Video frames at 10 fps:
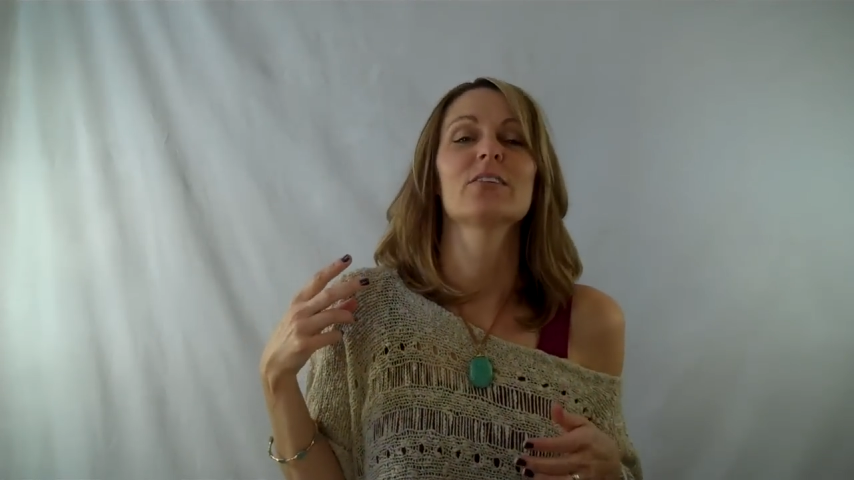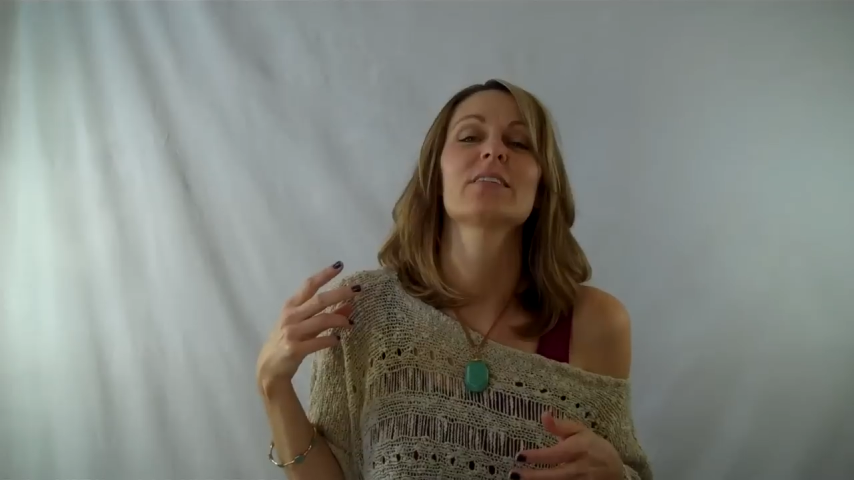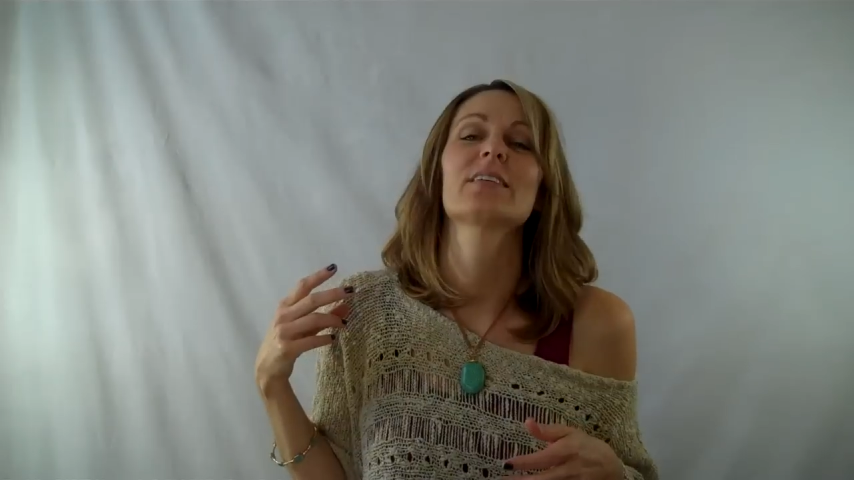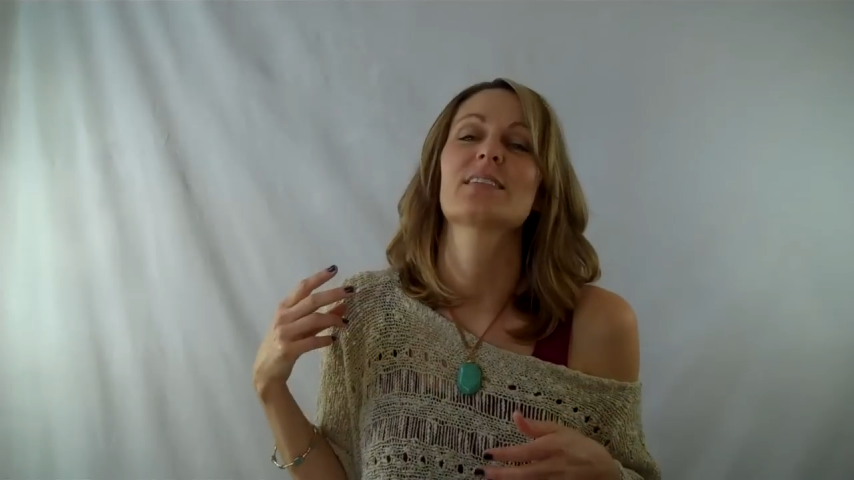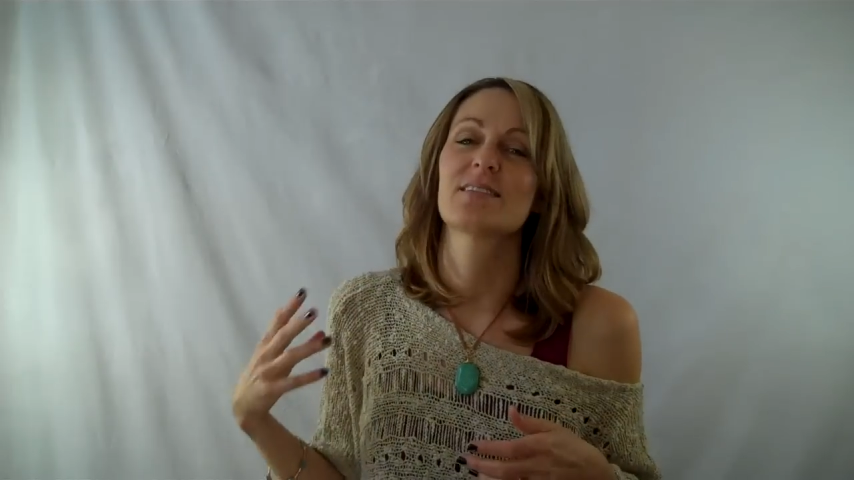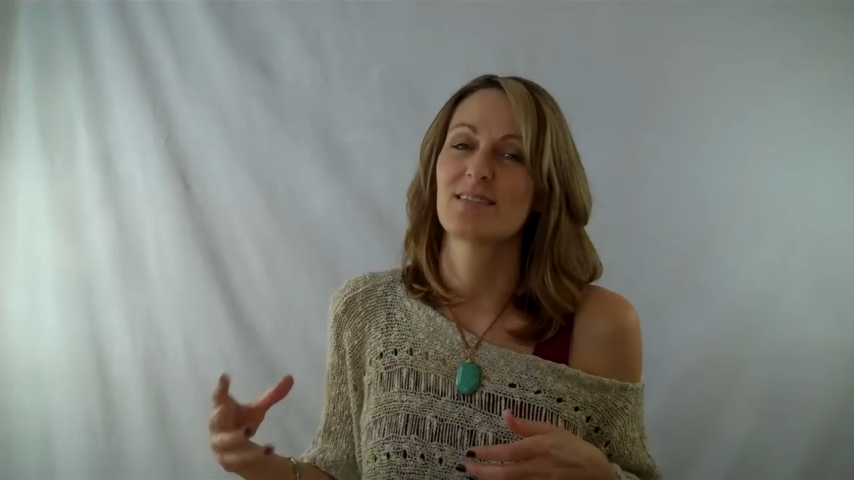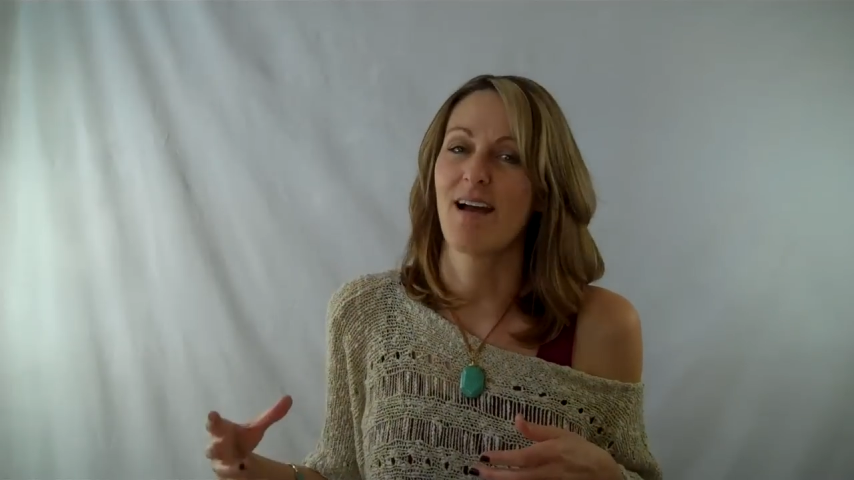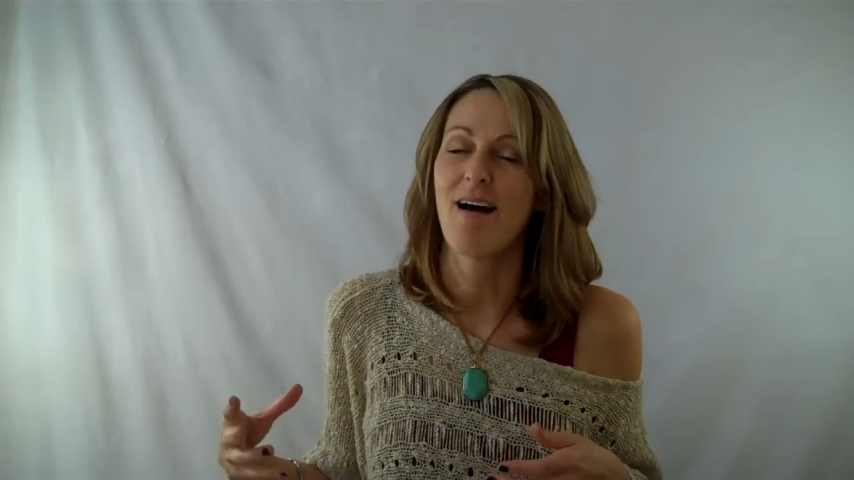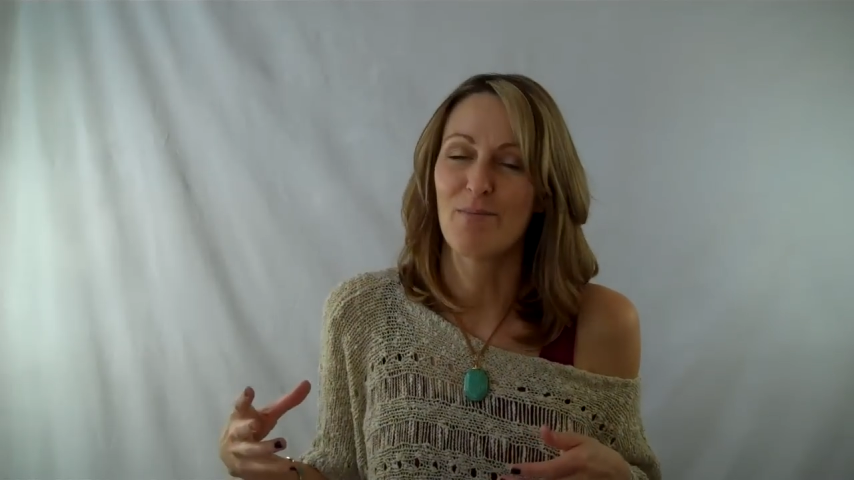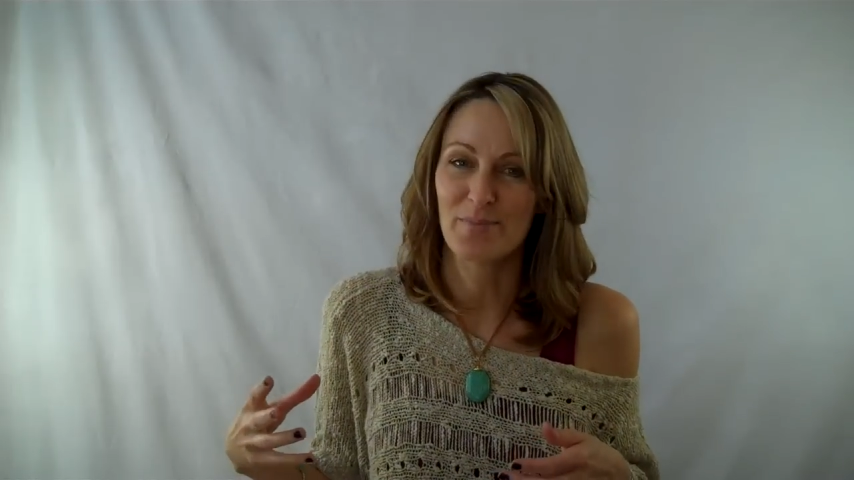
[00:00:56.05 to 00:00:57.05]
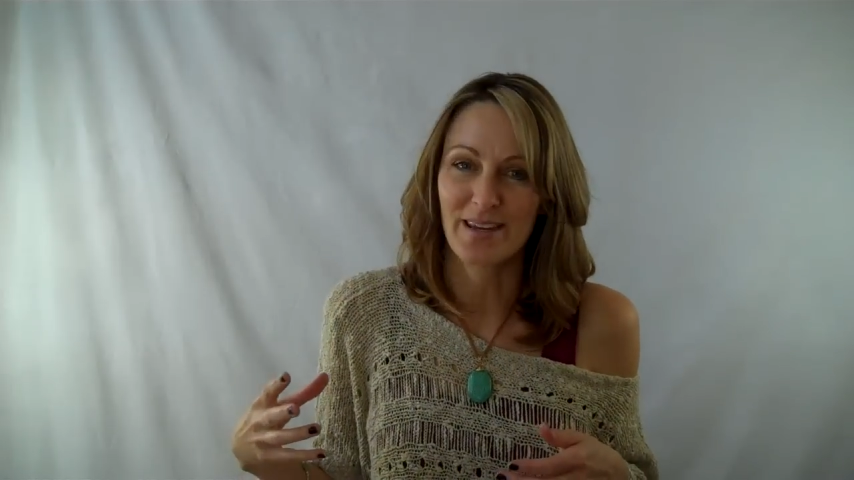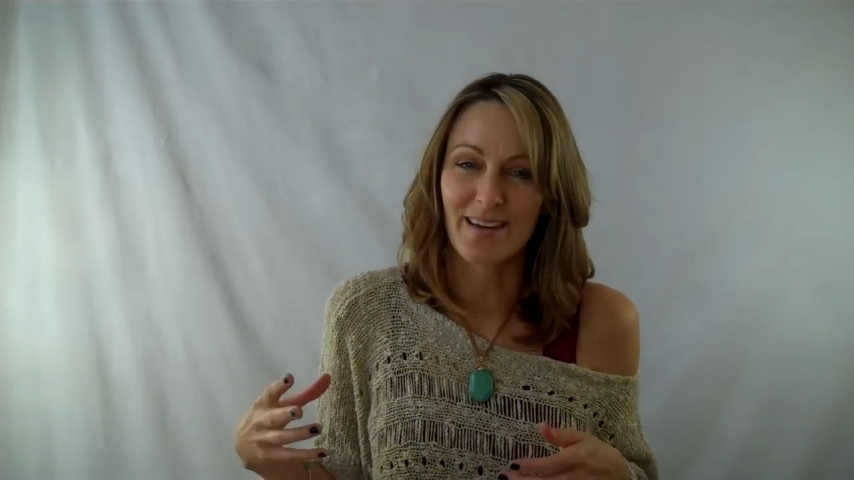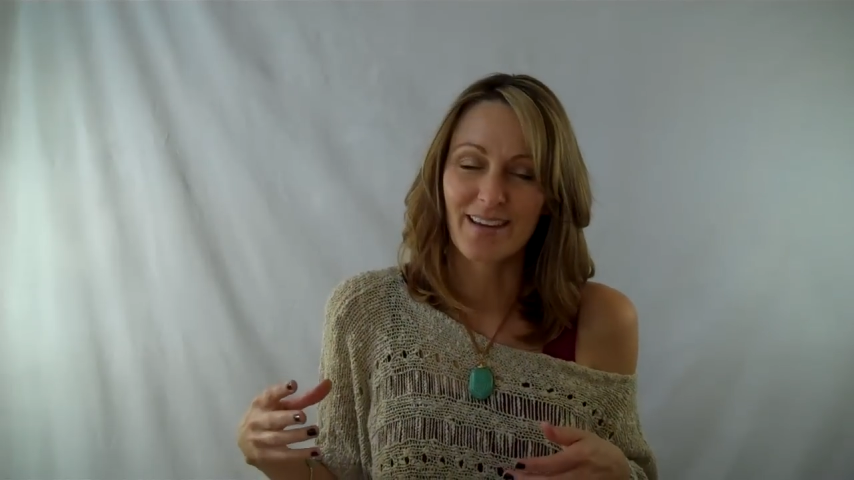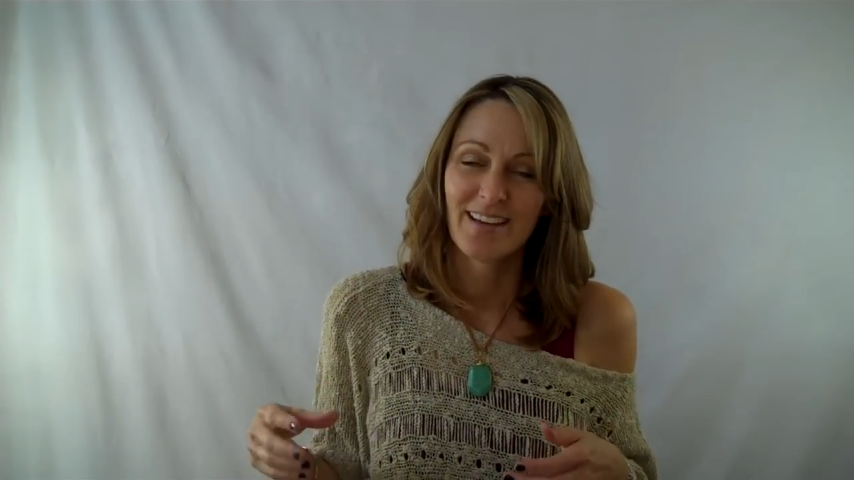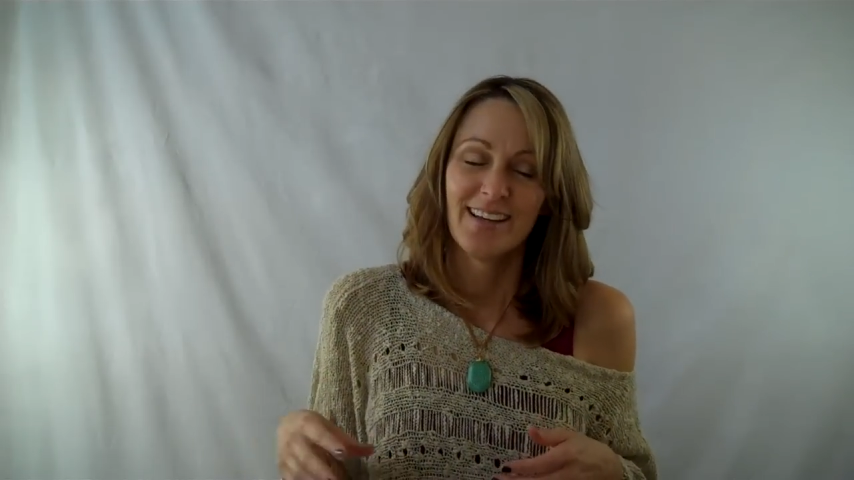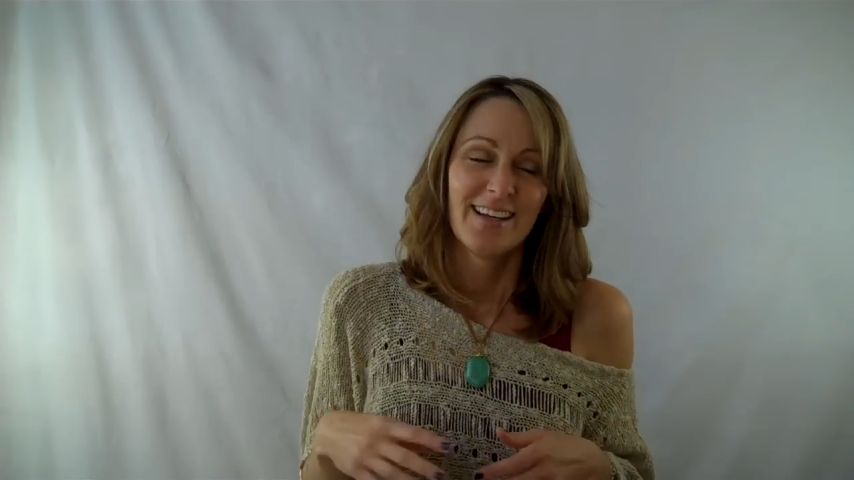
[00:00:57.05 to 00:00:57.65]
around like a zombie.